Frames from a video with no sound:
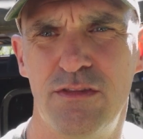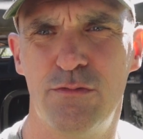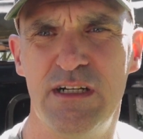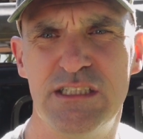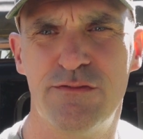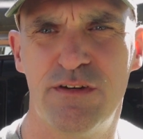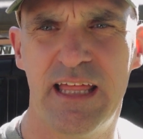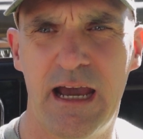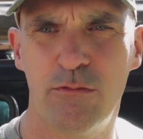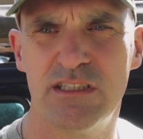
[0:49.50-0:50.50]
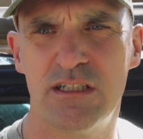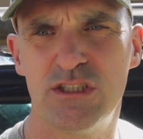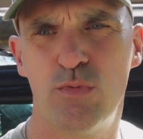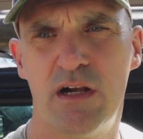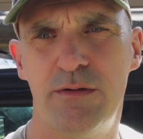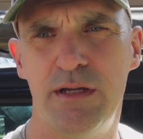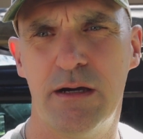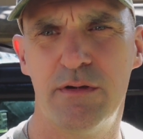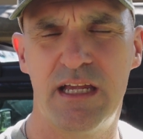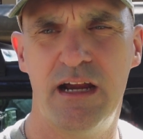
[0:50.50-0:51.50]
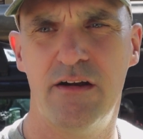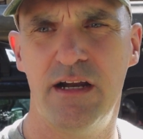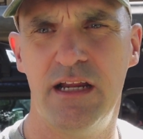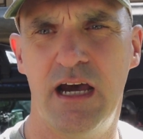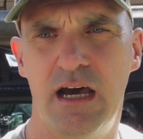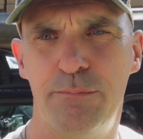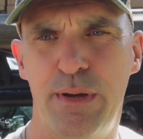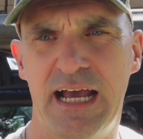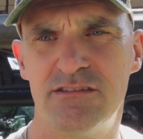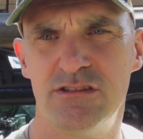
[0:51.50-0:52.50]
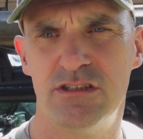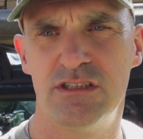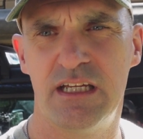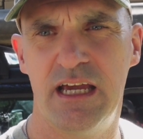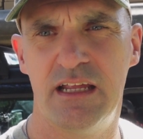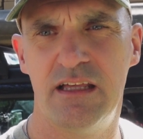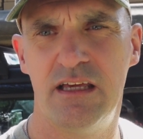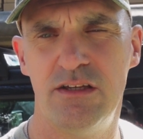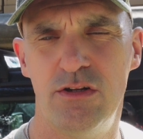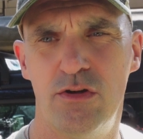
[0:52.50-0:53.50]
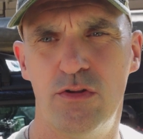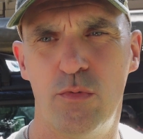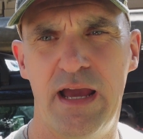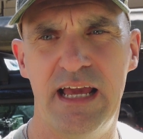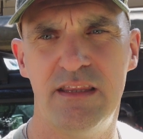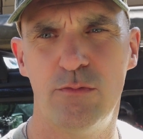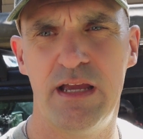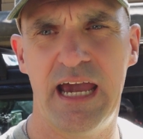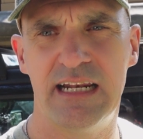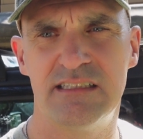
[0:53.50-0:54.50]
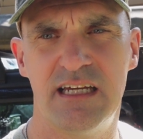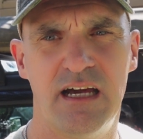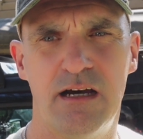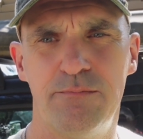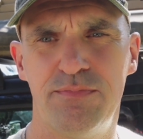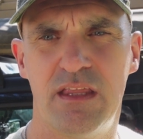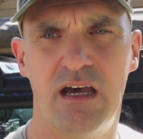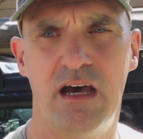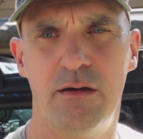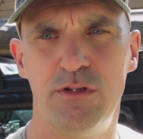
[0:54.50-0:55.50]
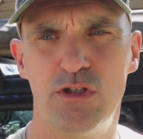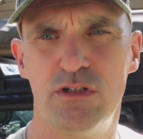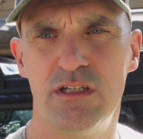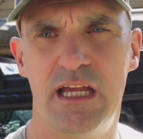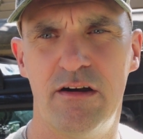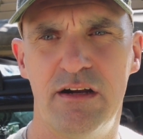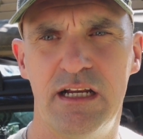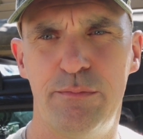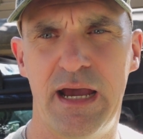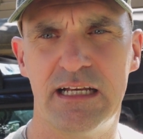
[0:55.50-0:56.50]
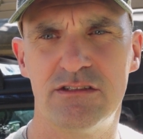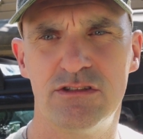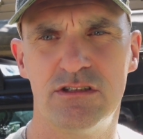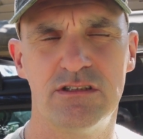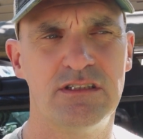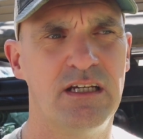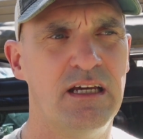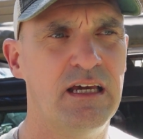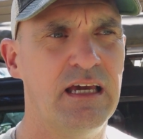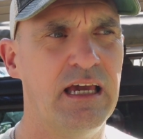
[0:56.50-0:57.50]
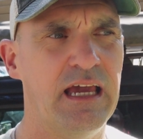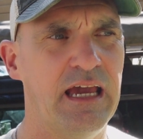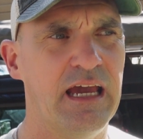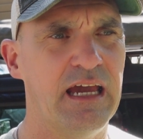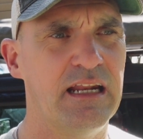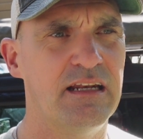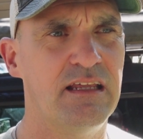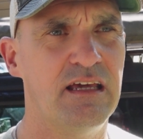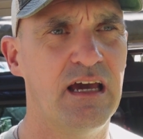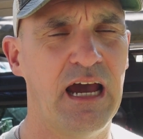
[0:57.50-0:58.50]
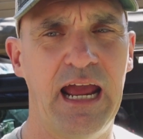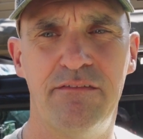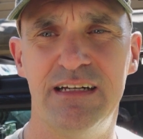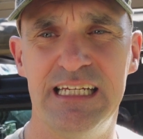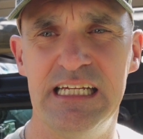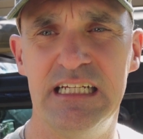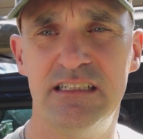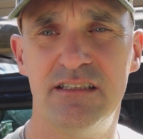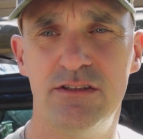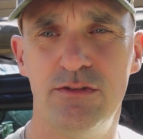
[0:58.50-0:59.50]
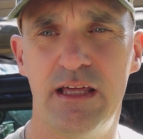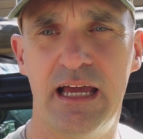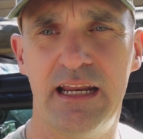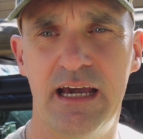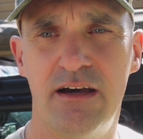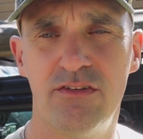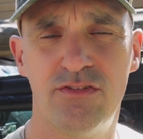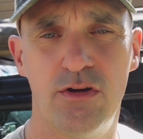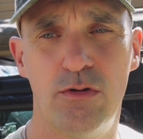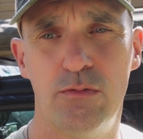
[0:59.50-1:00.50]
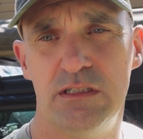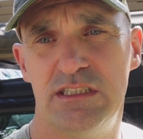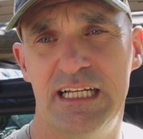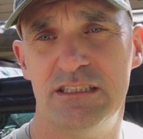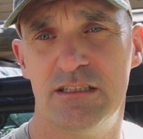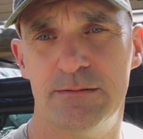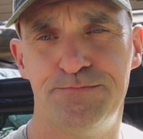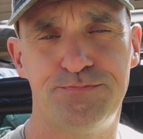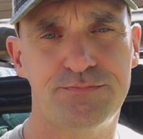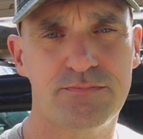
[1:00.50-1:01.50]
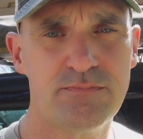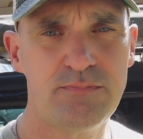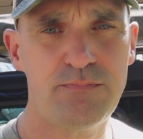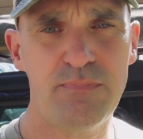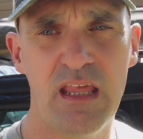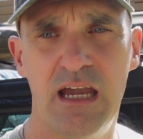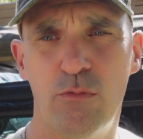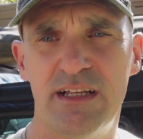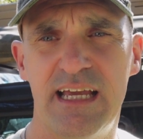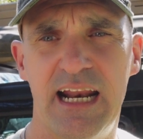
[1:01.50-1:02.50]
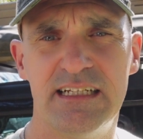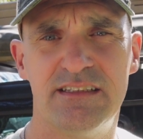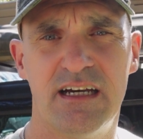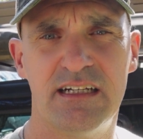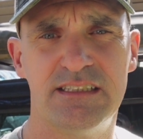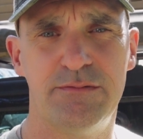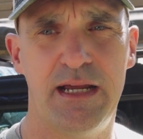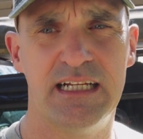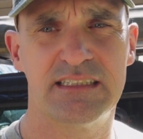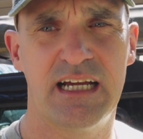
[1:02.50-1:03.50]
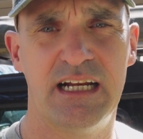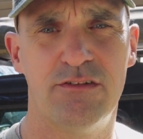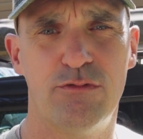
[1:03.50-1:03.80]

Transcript: The reason for that was I just wanted to be able to carry passengers again. You know, the way that we had it set up, you couldn't carry any passengers, and I have a need to do that now, so we changed it. And what that has done is it made us kind of